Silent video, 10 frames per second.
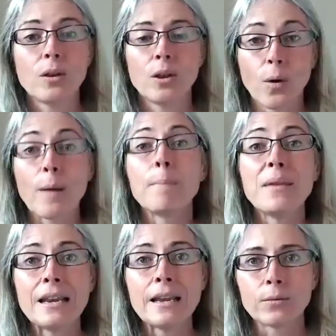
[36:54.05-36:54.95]

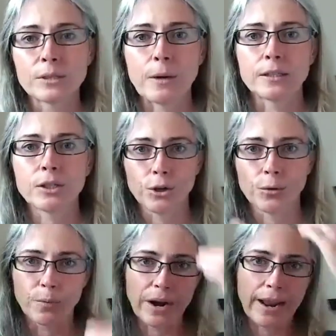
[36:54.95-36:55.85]
immediate response
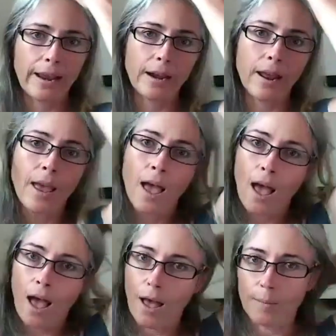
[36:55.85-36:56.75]
to your brain,
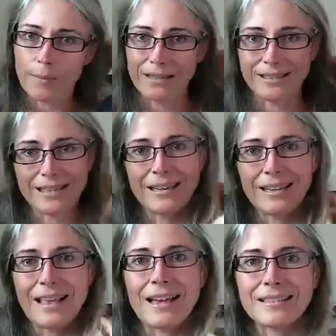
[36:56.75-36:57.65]
and
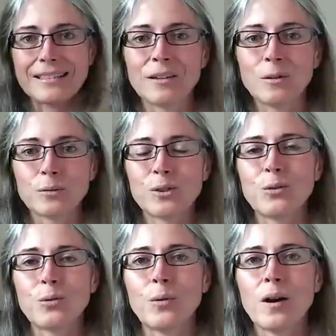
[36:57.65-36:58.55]
sending that signal
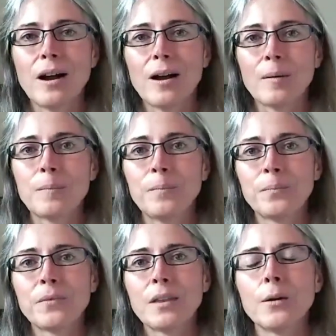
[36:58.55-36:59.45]
to
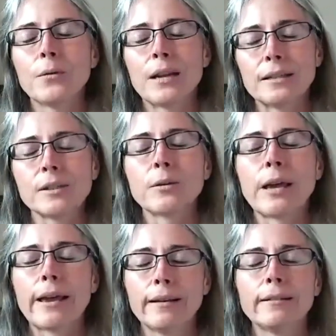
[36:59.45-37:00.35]
that it's
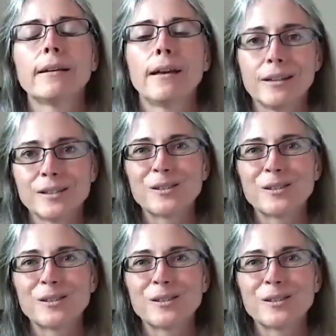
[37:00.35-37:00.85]
okay, and